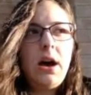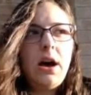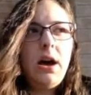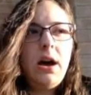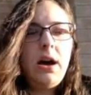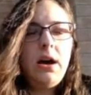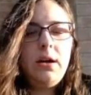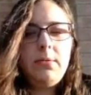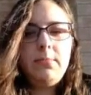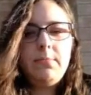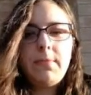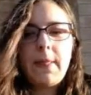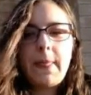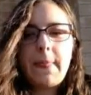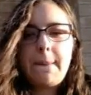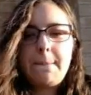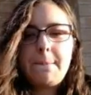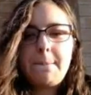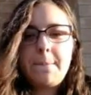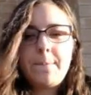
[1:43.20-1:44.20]

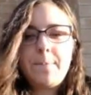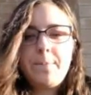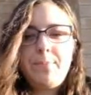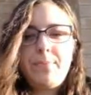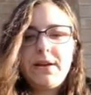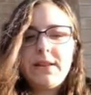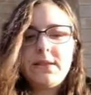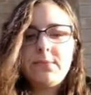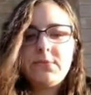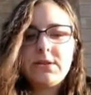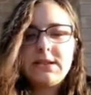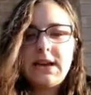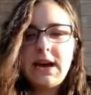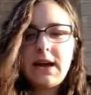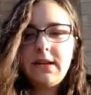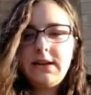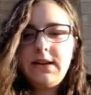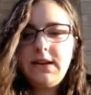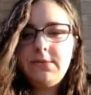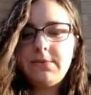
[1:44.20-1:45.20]
But the
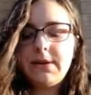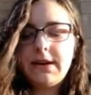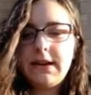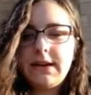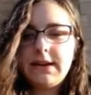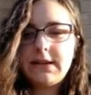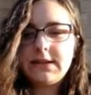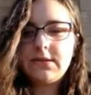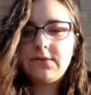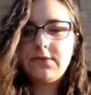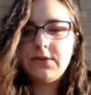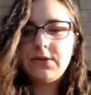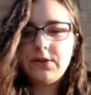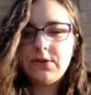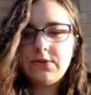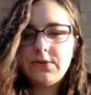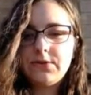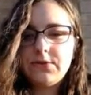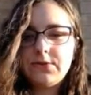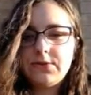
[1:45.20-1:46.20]
mortality rate for
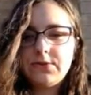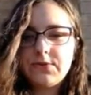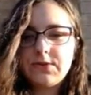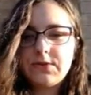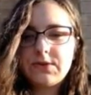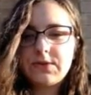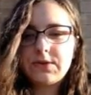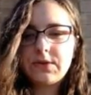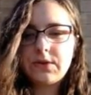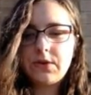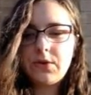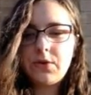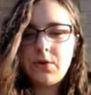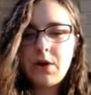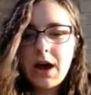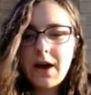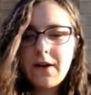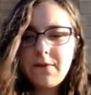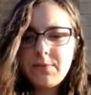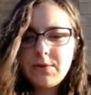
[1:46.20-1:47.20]
those who
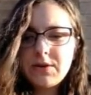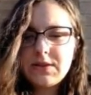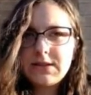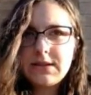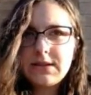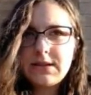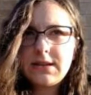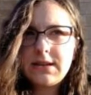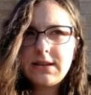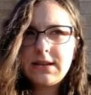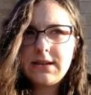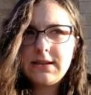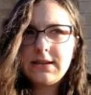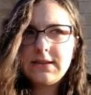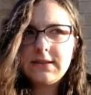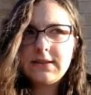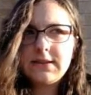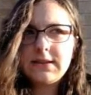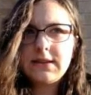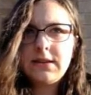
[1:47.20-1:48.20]
have MRSA
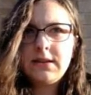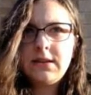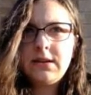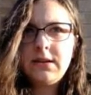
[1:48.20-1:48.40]
is